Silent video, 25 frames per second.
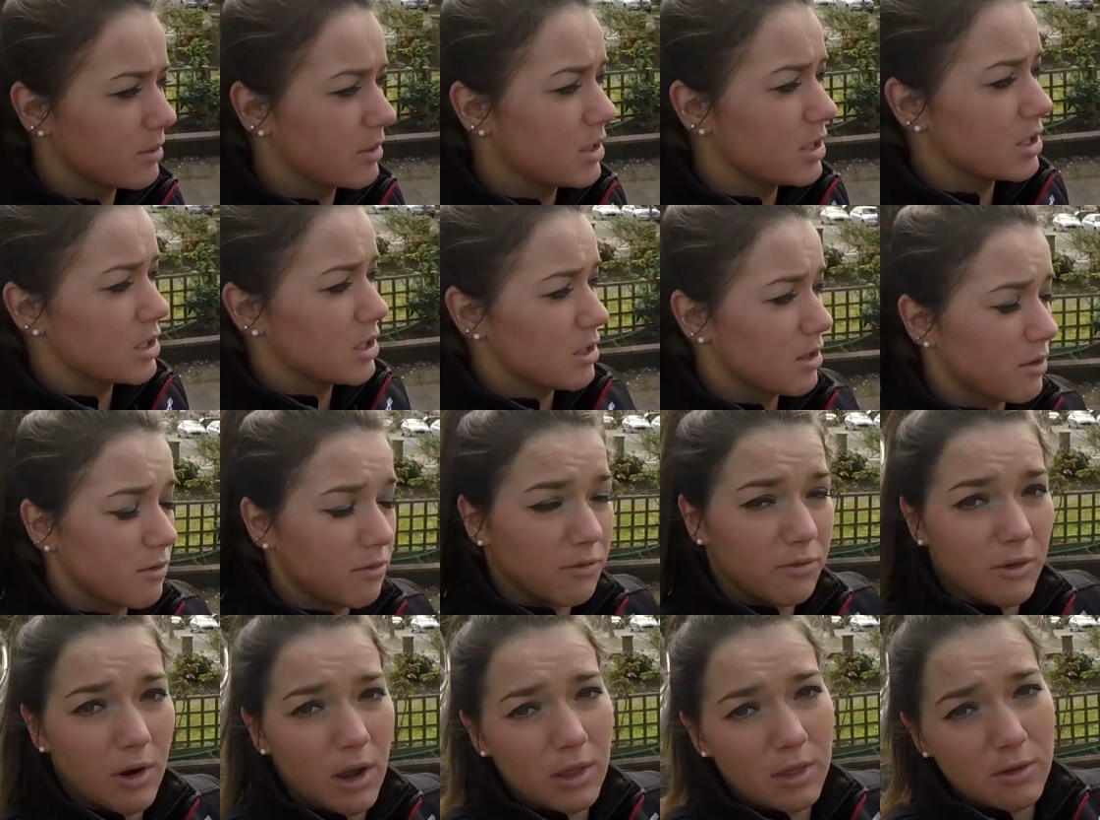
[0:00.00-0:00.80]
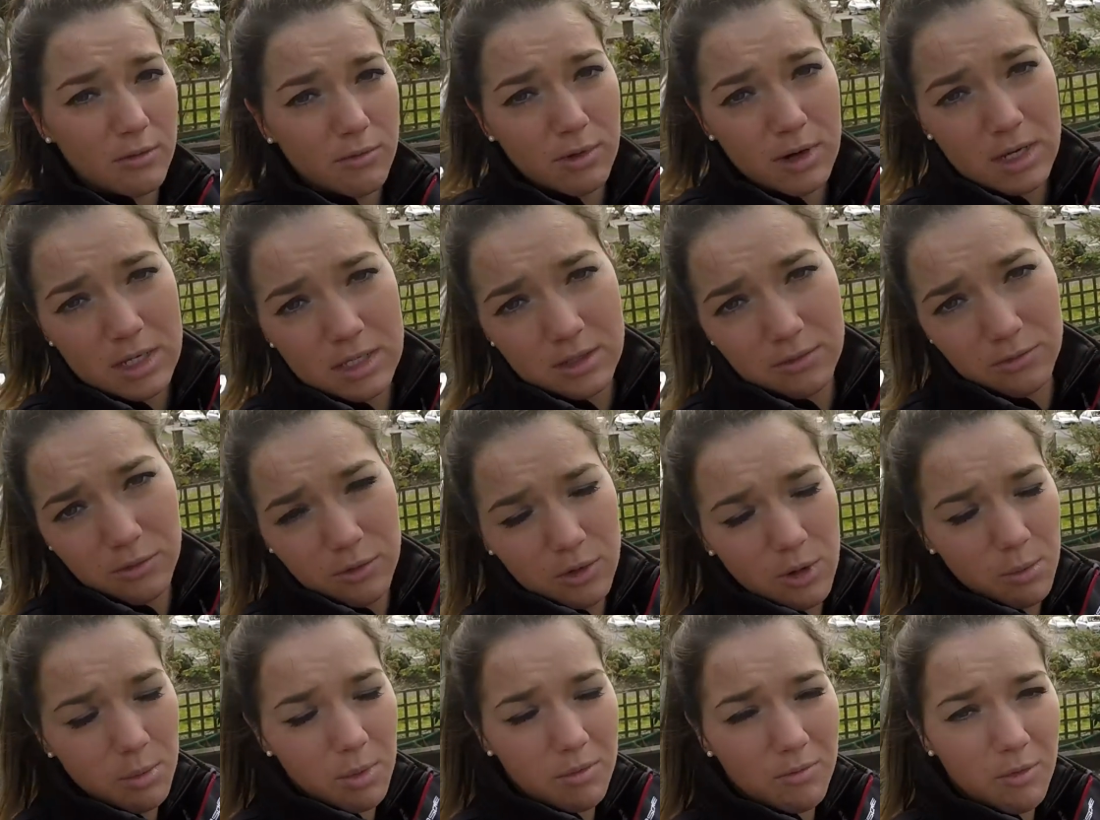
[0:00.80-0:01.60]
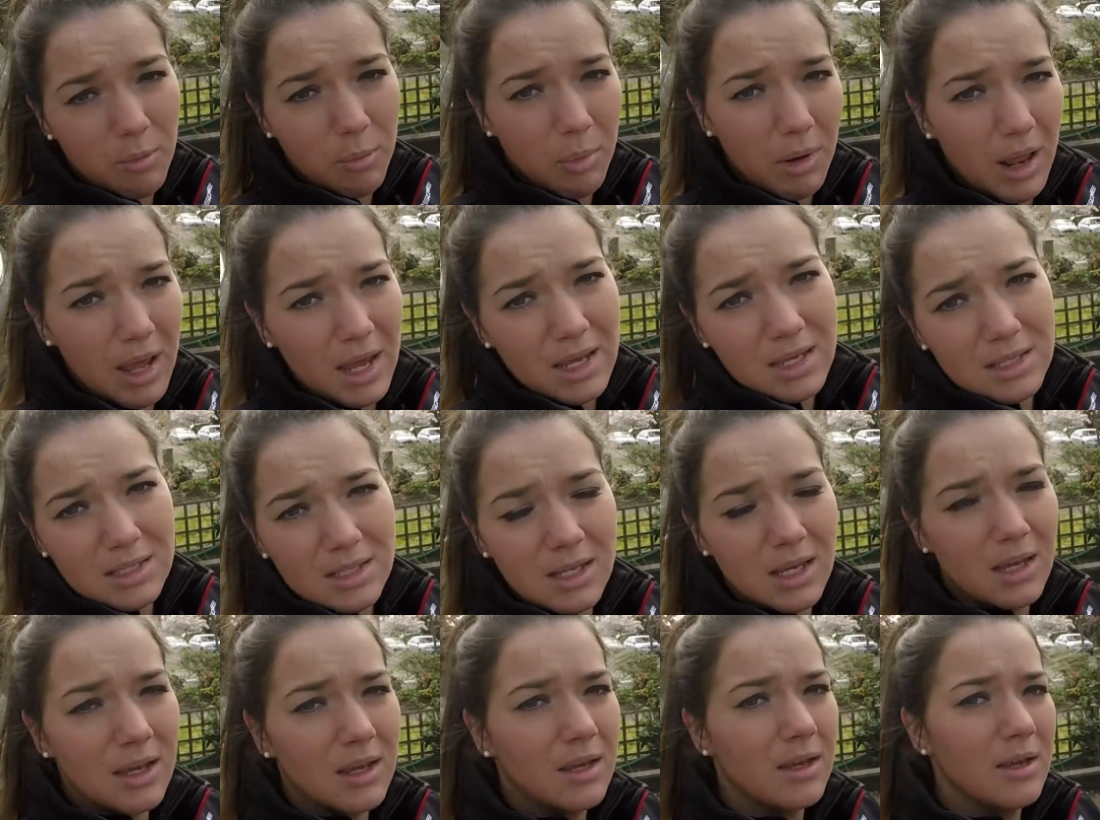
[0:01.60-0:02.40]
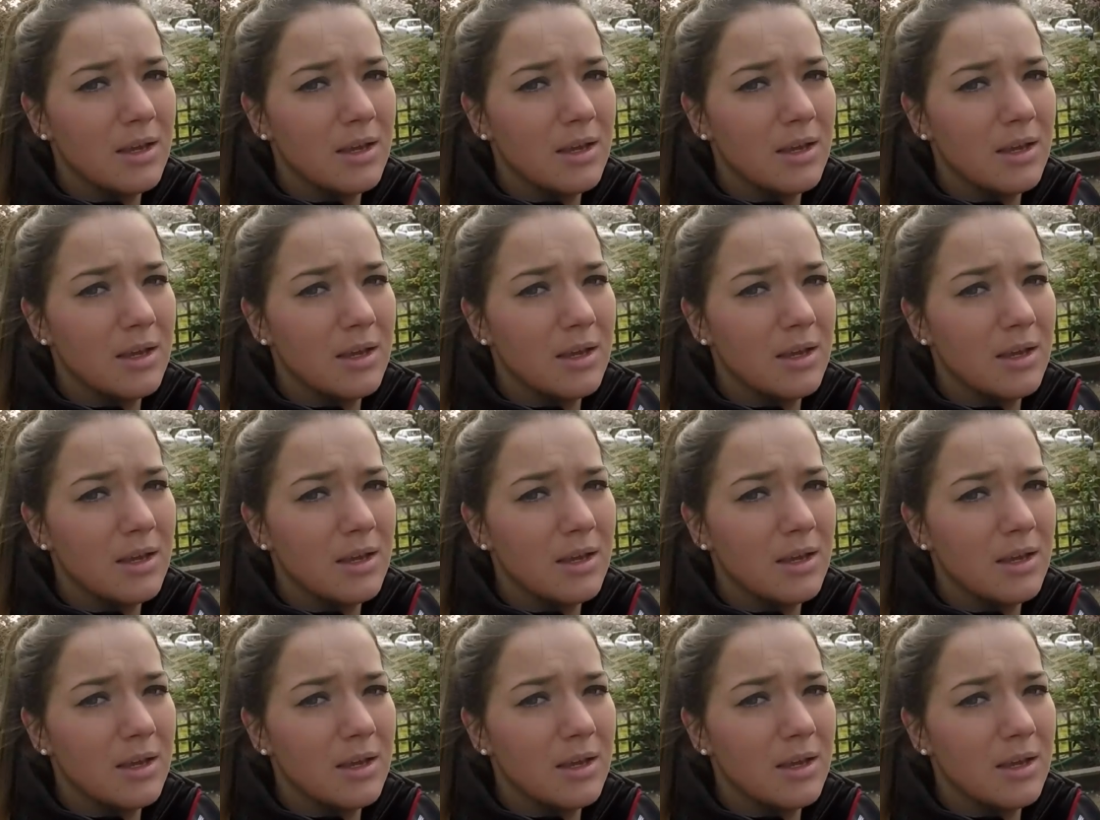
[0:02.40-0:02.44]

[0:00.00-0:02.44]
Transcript: I'm going to do the front. The rears have already been replaced